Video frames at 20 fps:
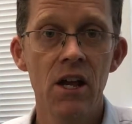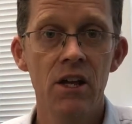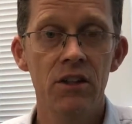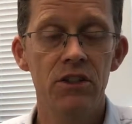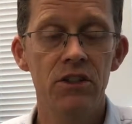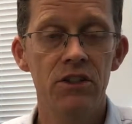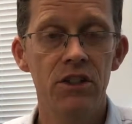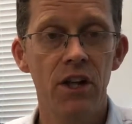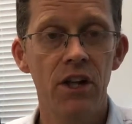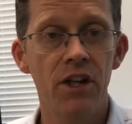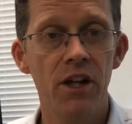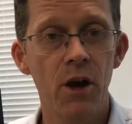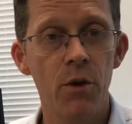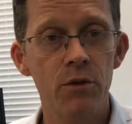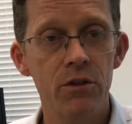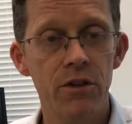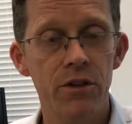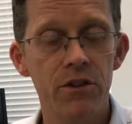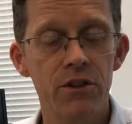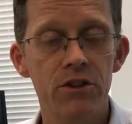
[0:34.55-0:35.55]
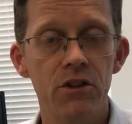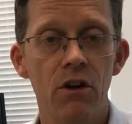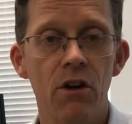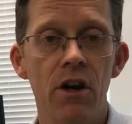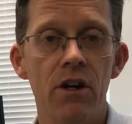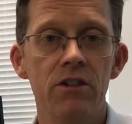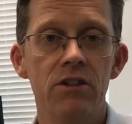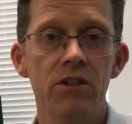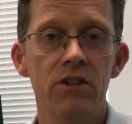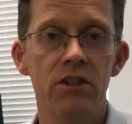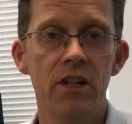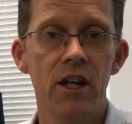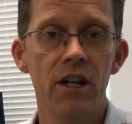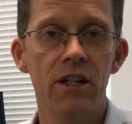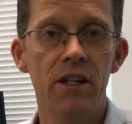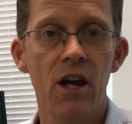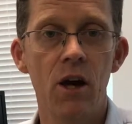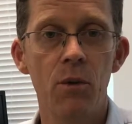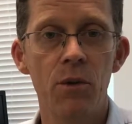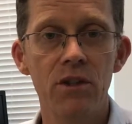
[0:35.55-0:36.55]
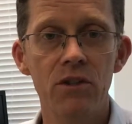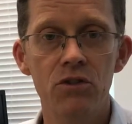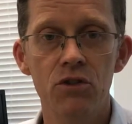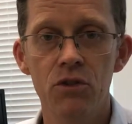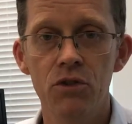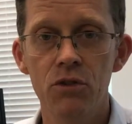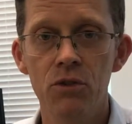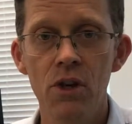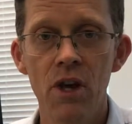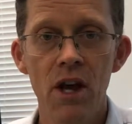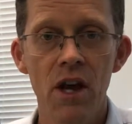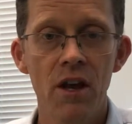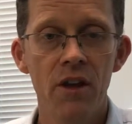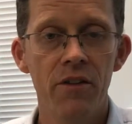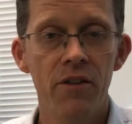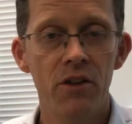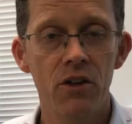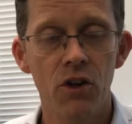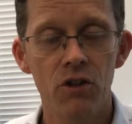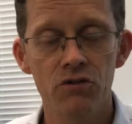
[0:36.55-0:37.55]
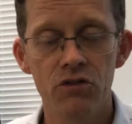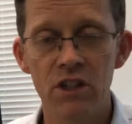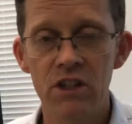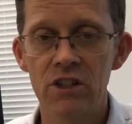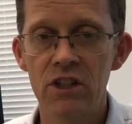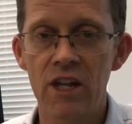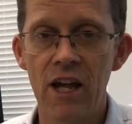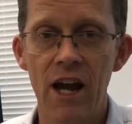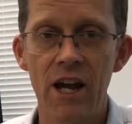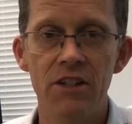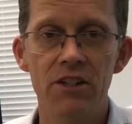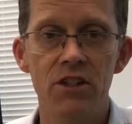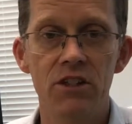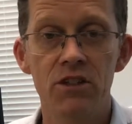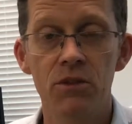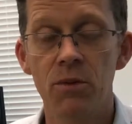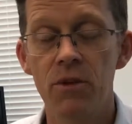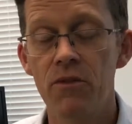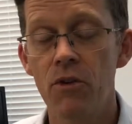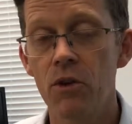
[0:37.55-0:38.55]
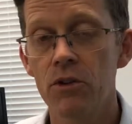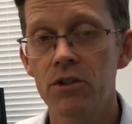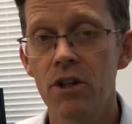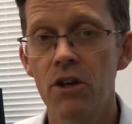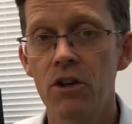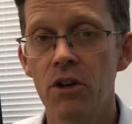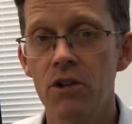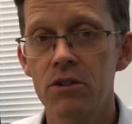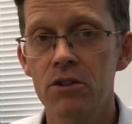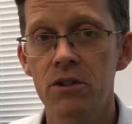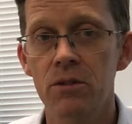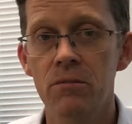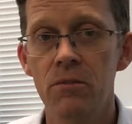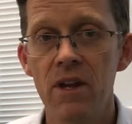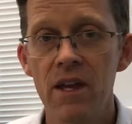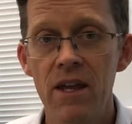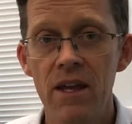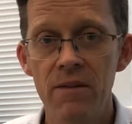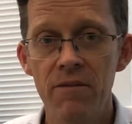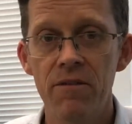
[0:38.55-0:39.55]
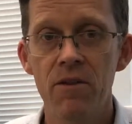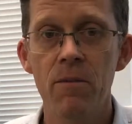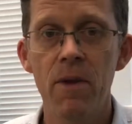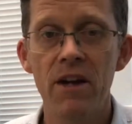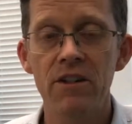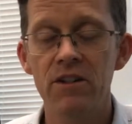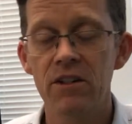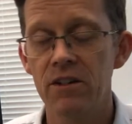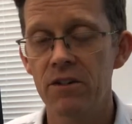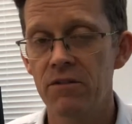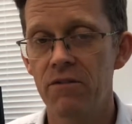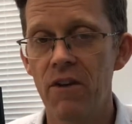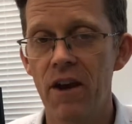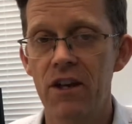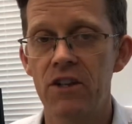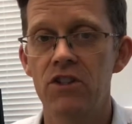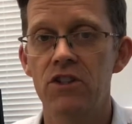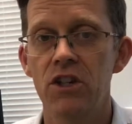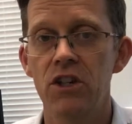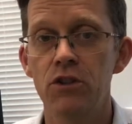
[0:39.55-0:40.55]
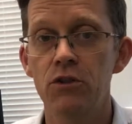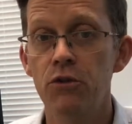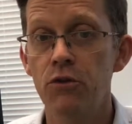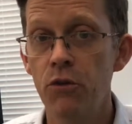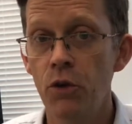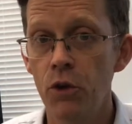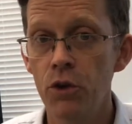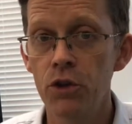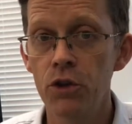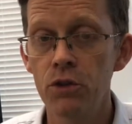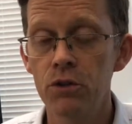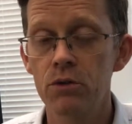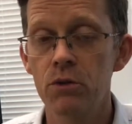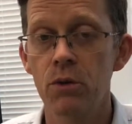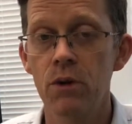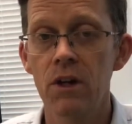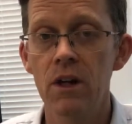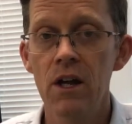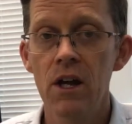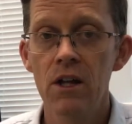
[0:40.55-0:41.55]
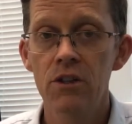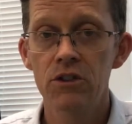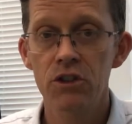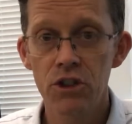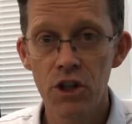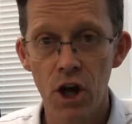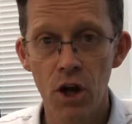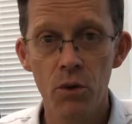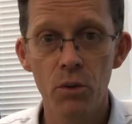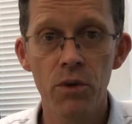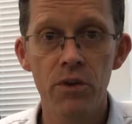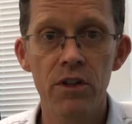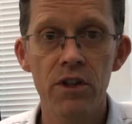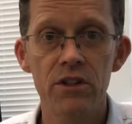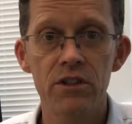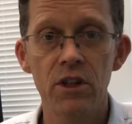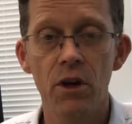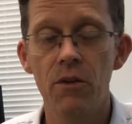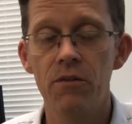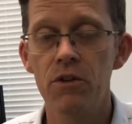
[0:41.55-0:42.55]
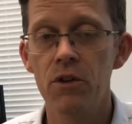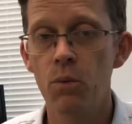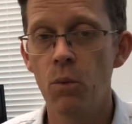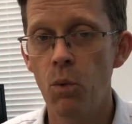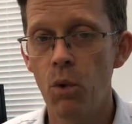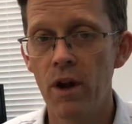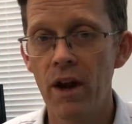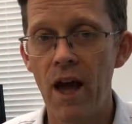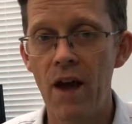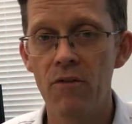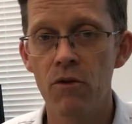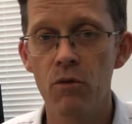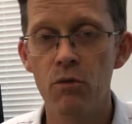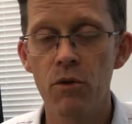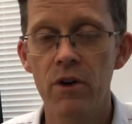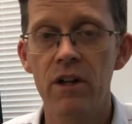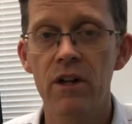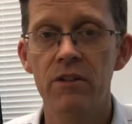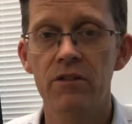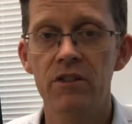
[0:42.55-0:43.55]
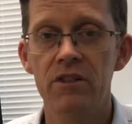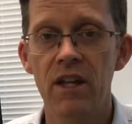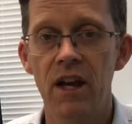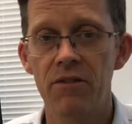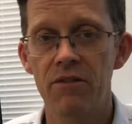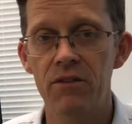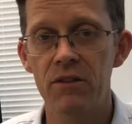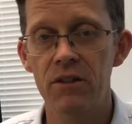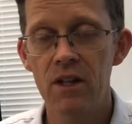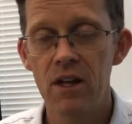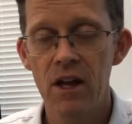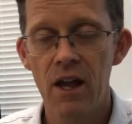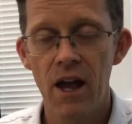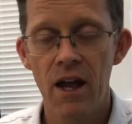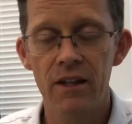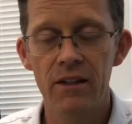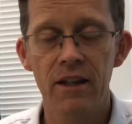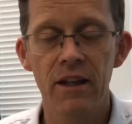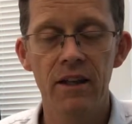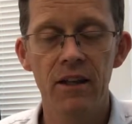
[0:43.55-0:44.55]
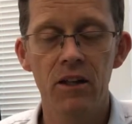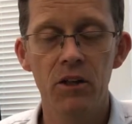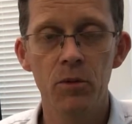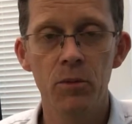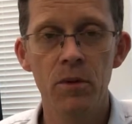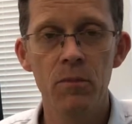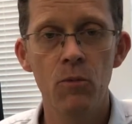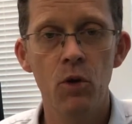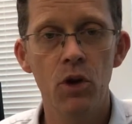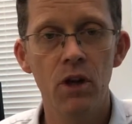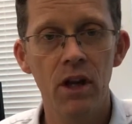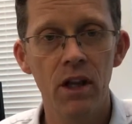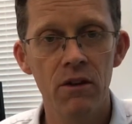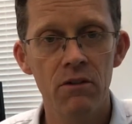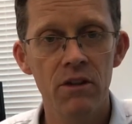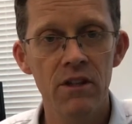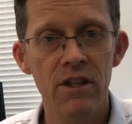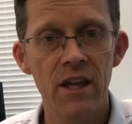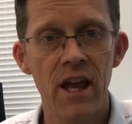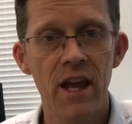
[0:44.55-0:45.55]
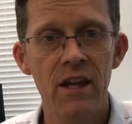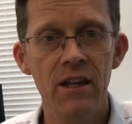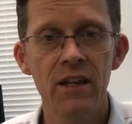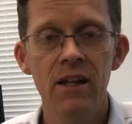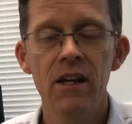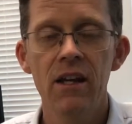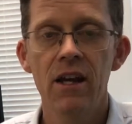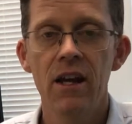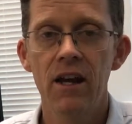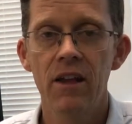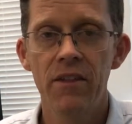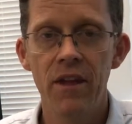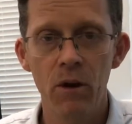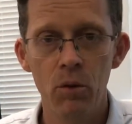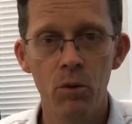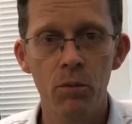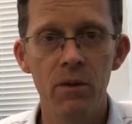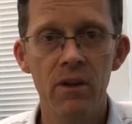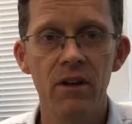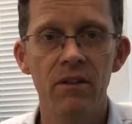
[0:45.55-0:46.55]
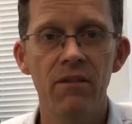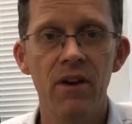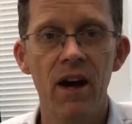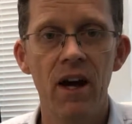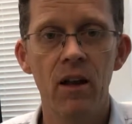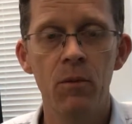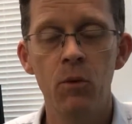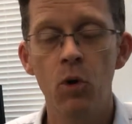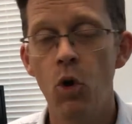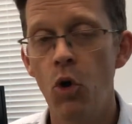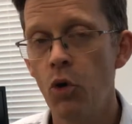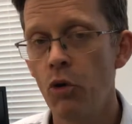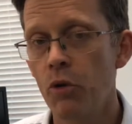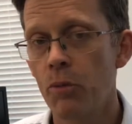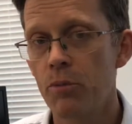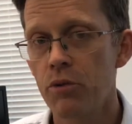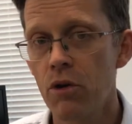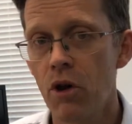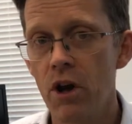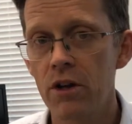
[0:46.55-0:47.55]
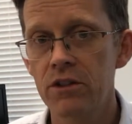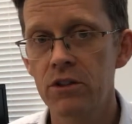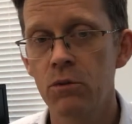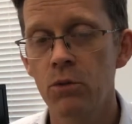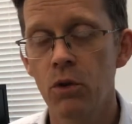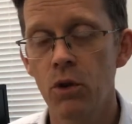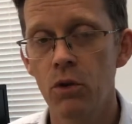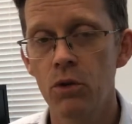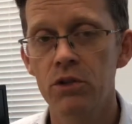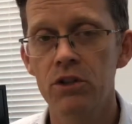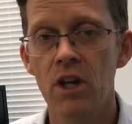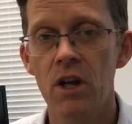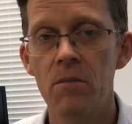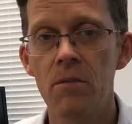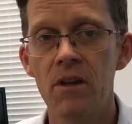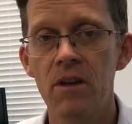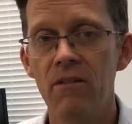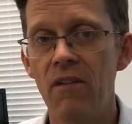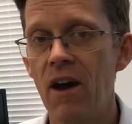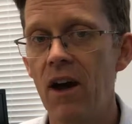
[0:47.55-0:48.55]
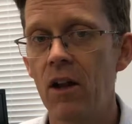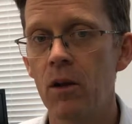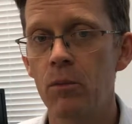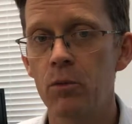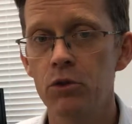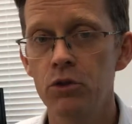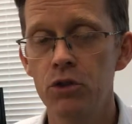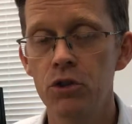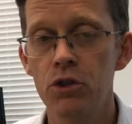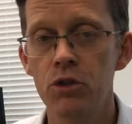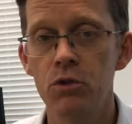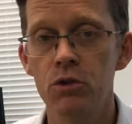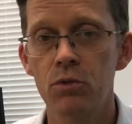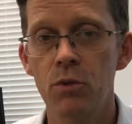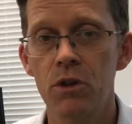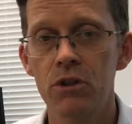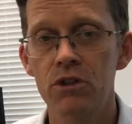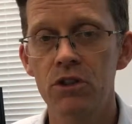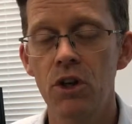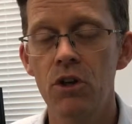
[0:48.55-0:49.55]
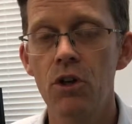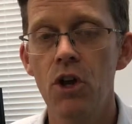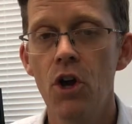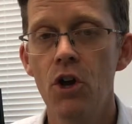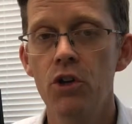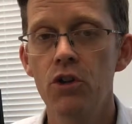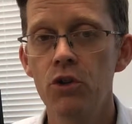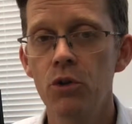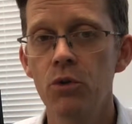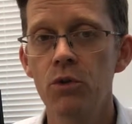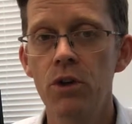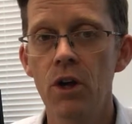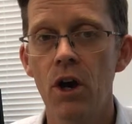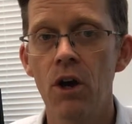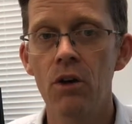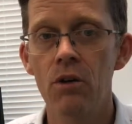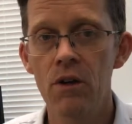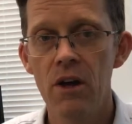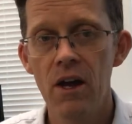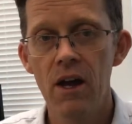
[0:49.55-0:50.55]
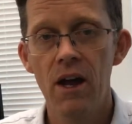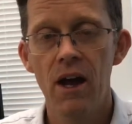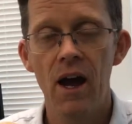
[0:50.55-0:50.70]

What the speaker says: She's going to go into the science, she's going to go into the contraindications, and we've also got some information and fact sheets for you to go with this. So if you want to have a read of stuff and get a little bit more clear in your head, that will be available. All the pricing will also be available to you as well, so you'll know